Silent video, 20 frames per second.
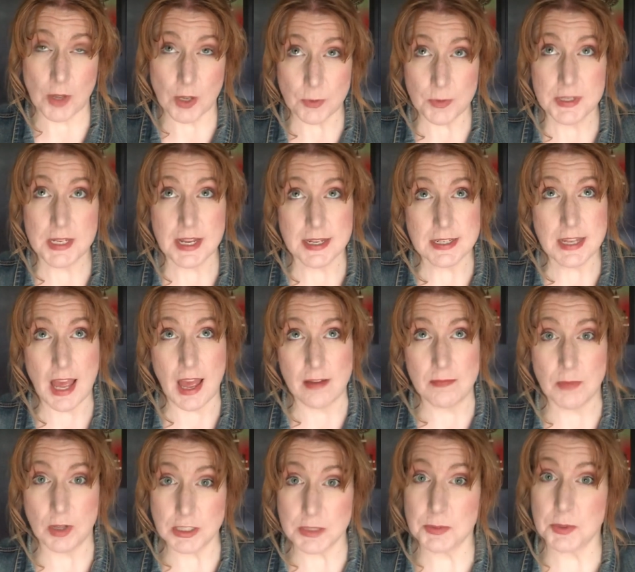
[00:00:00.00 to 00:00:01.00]
we tend to have
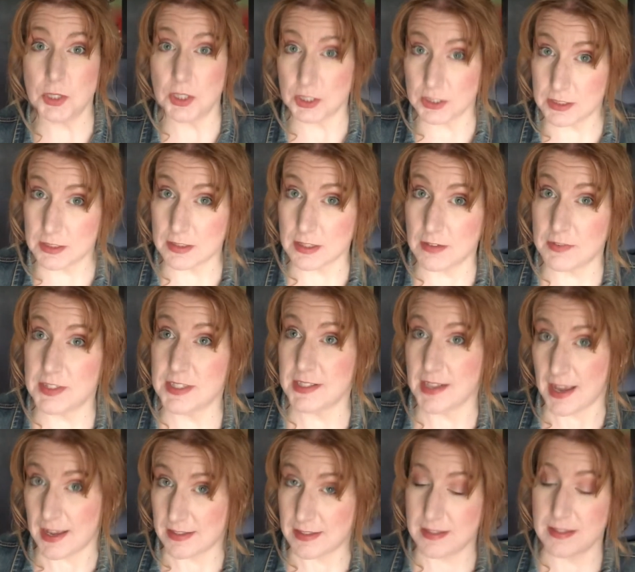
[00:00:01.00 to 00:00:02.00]
multiple hooks of the
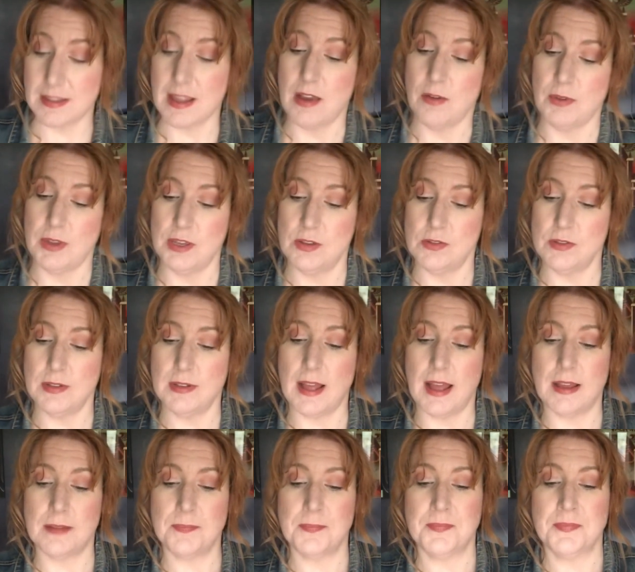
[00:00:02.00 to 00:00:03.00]
sizes that we use a
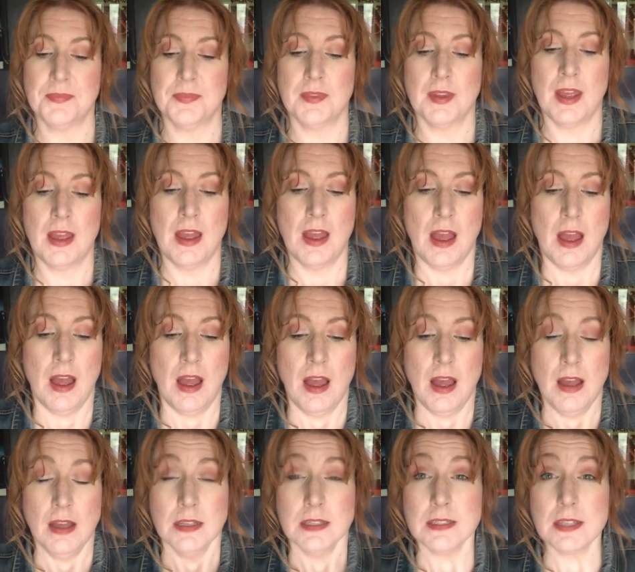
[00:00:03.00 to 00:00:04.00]
lot.
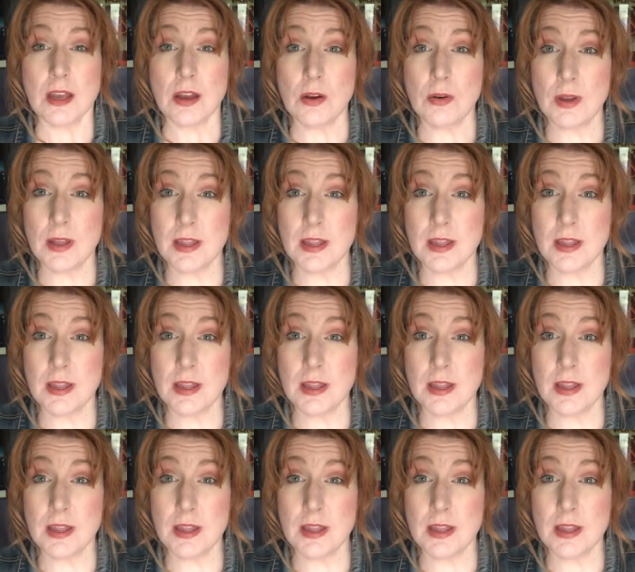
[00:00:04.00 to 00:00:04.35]
So